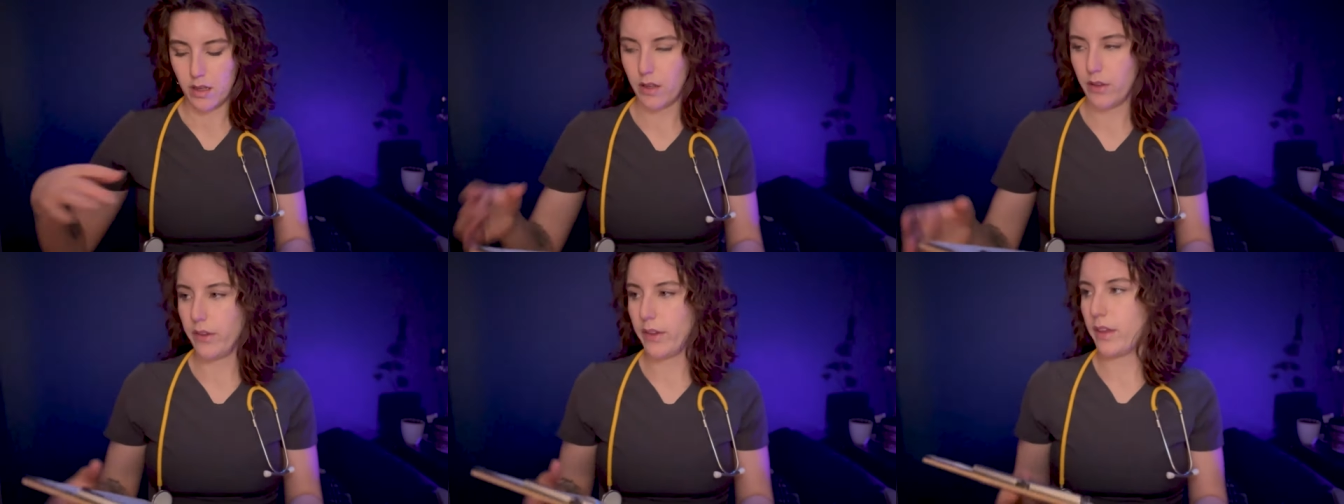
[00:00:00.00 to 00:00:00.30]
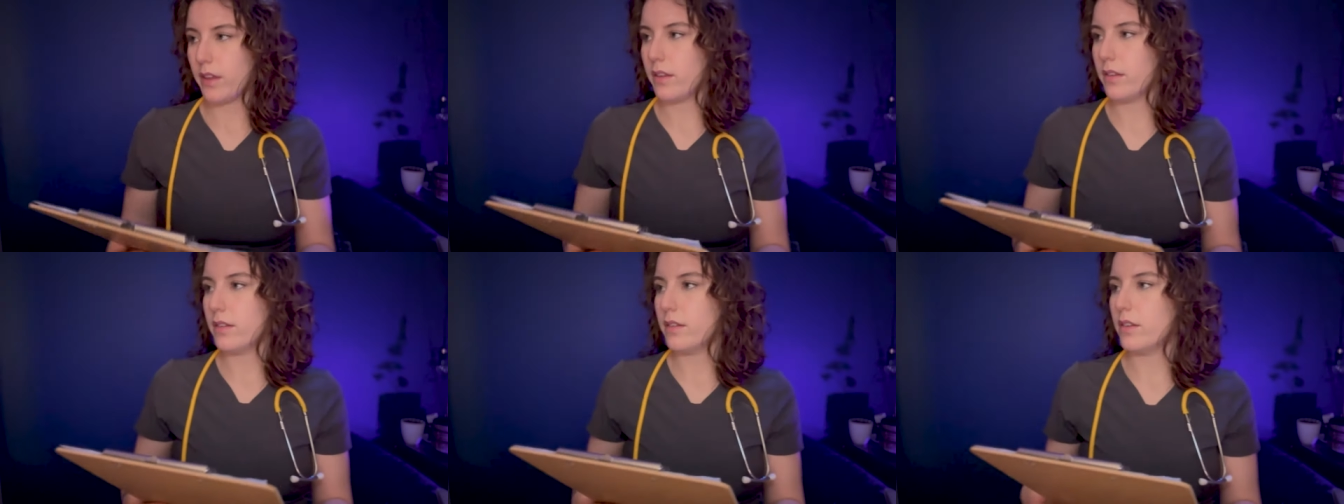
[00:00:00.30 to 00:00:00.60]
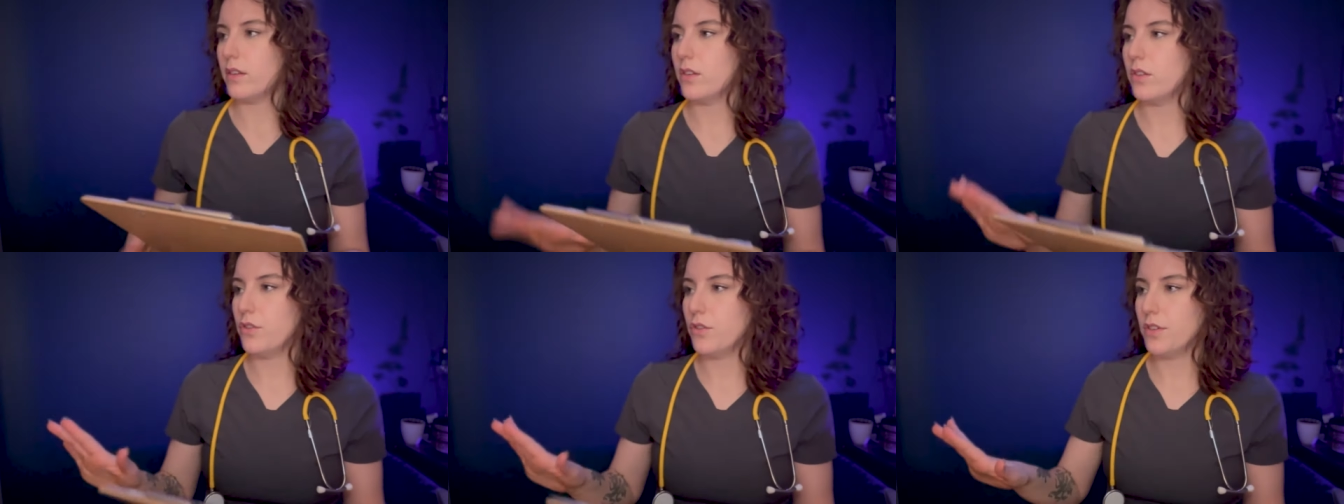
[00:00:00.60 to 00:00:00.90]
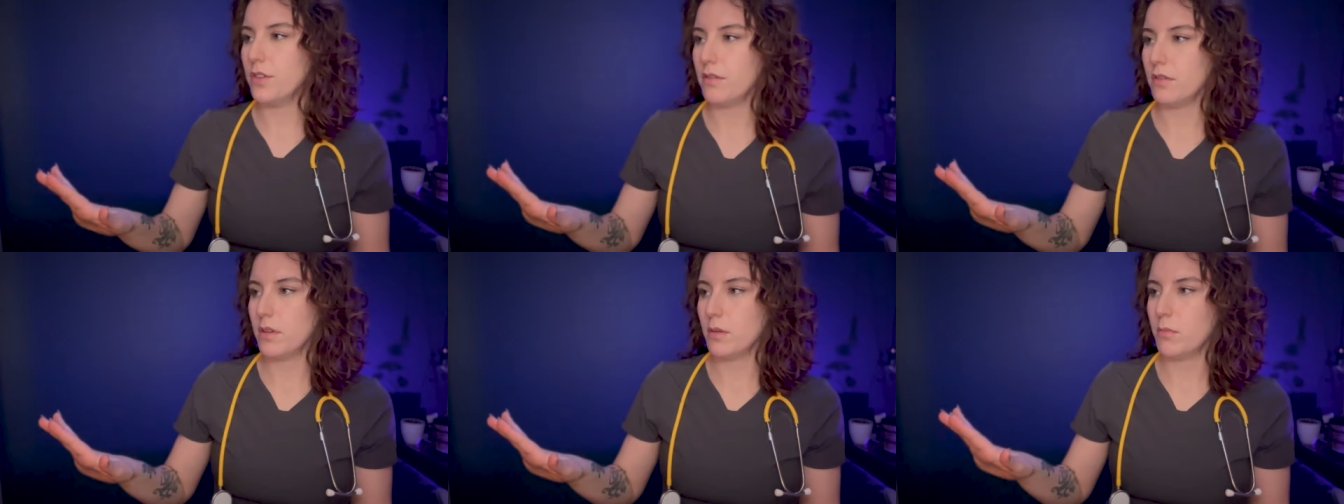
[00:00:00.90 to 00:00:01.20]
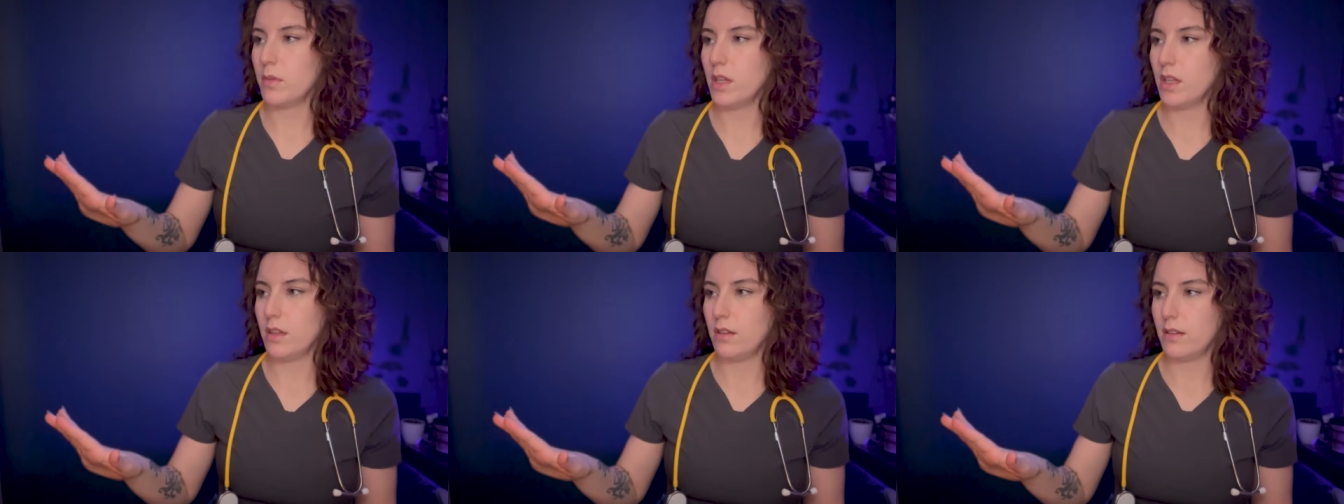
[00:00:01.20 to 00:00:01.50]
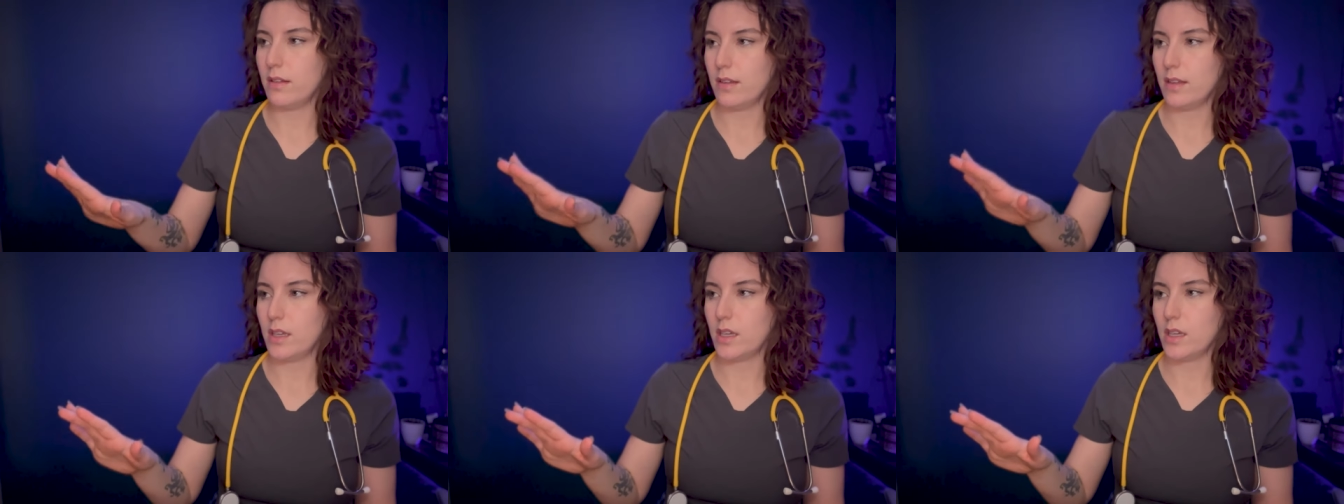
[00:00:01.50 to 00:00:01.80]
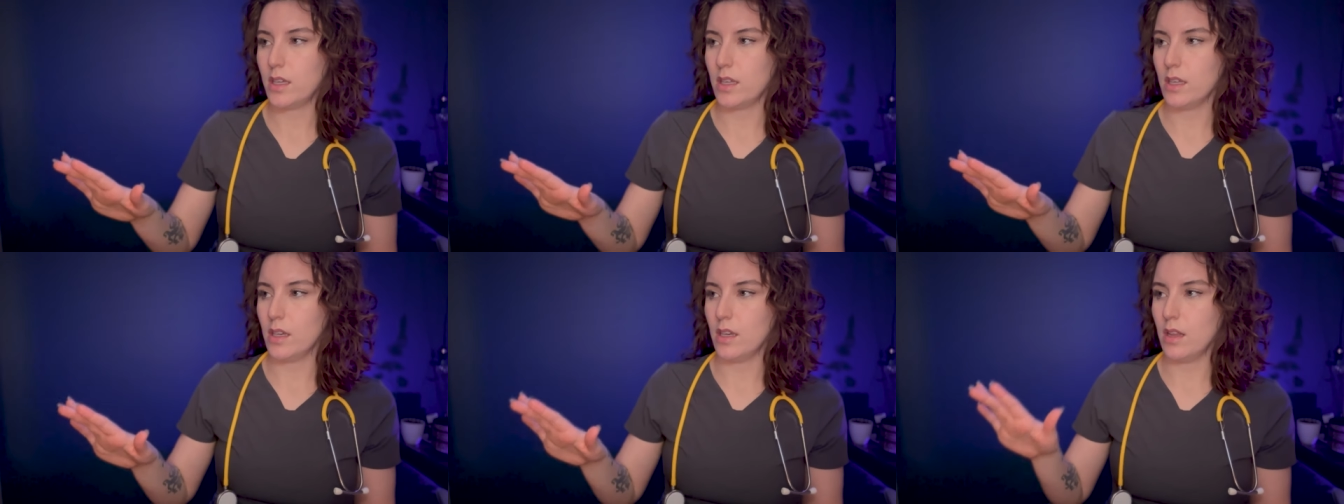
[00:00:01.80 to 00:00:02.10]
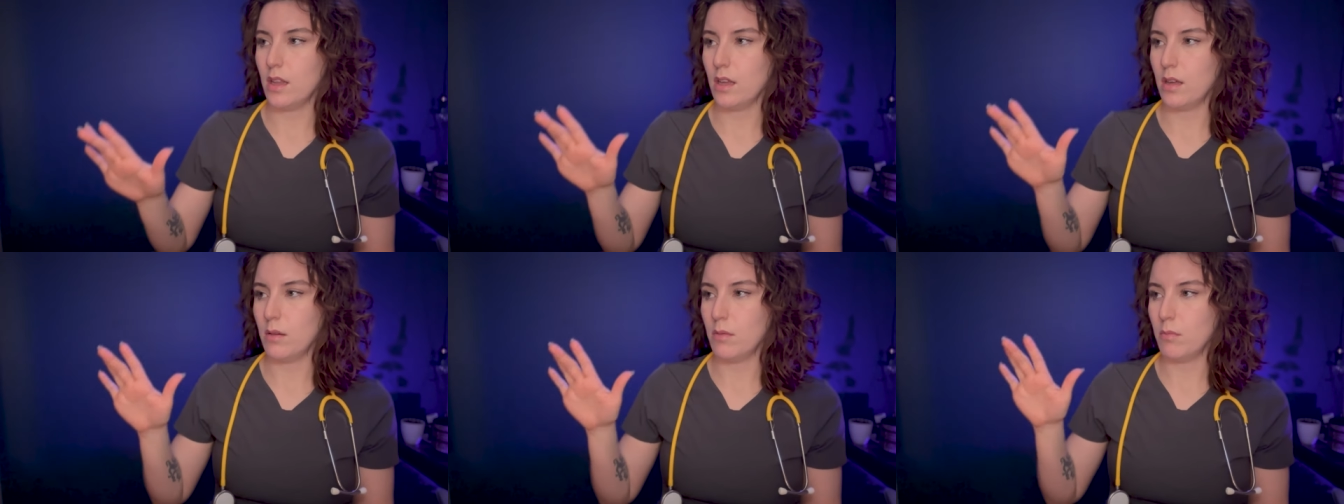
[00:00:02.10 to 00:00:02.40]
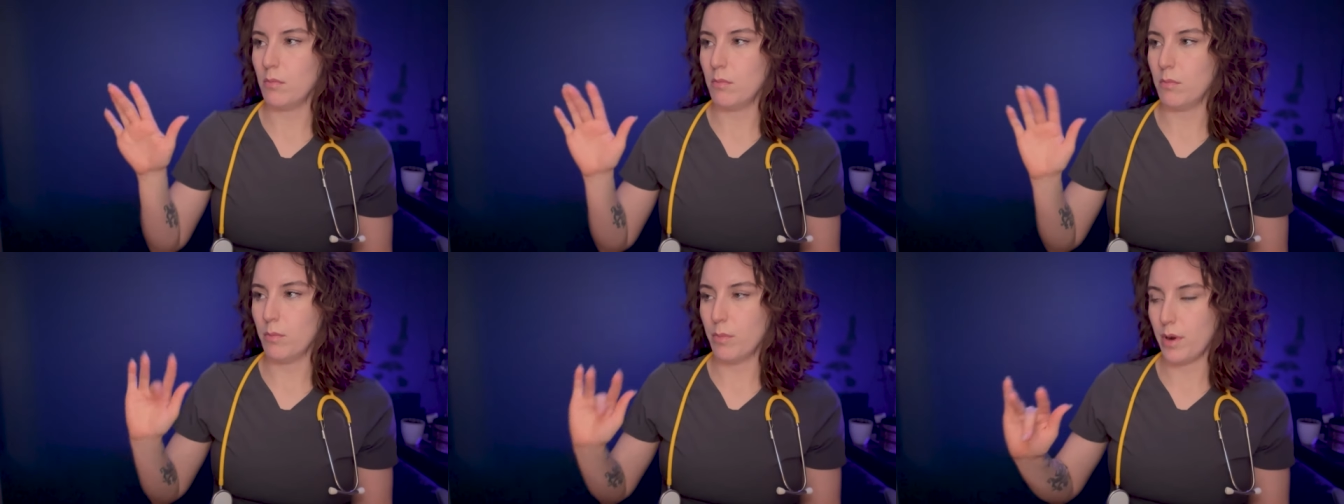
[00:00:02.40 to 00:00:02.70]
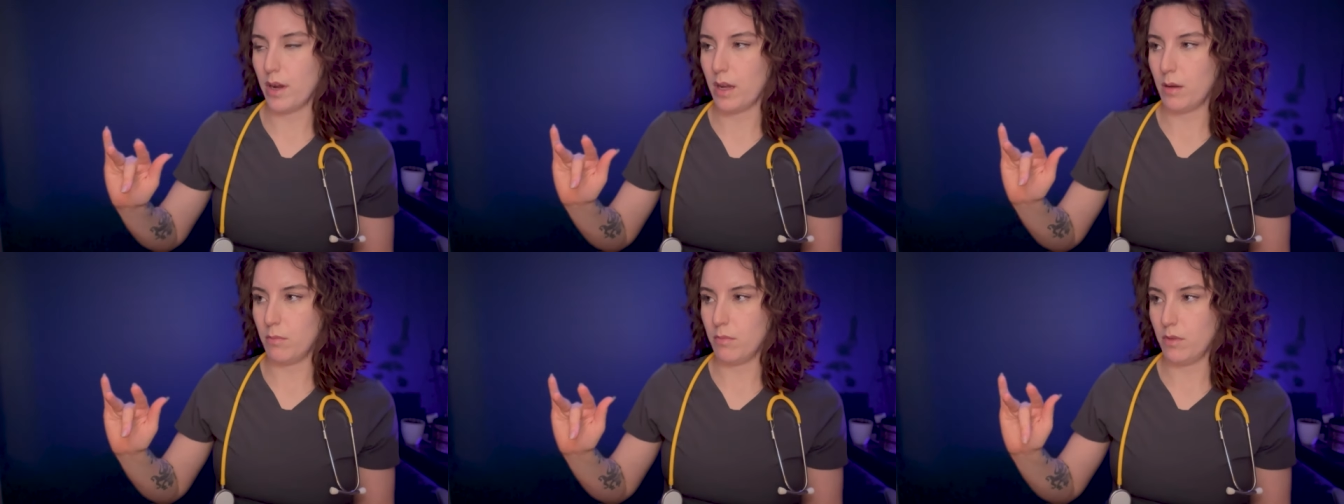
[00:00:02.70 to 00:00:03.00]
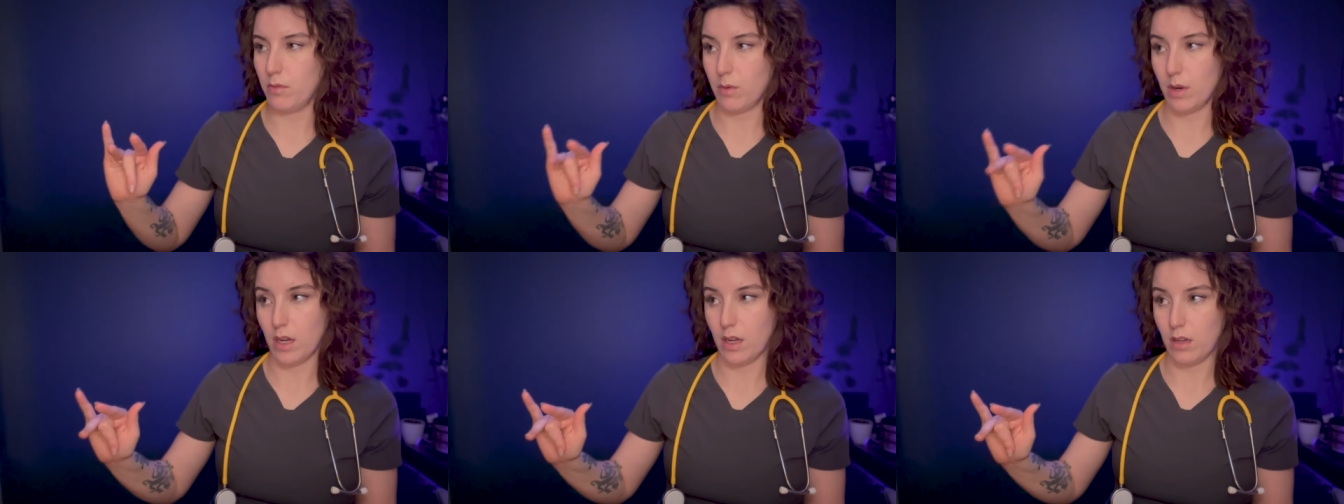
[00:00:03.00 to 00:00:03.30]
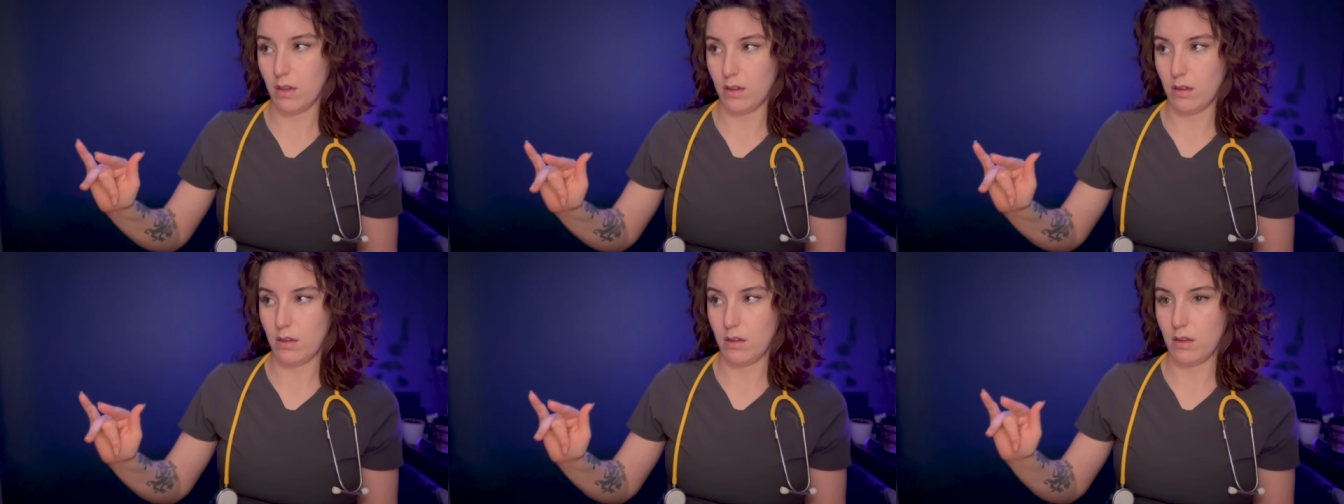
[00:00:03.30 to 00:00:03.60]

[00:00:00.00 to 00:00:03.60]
Okay, so you just want me to get them prepped, right?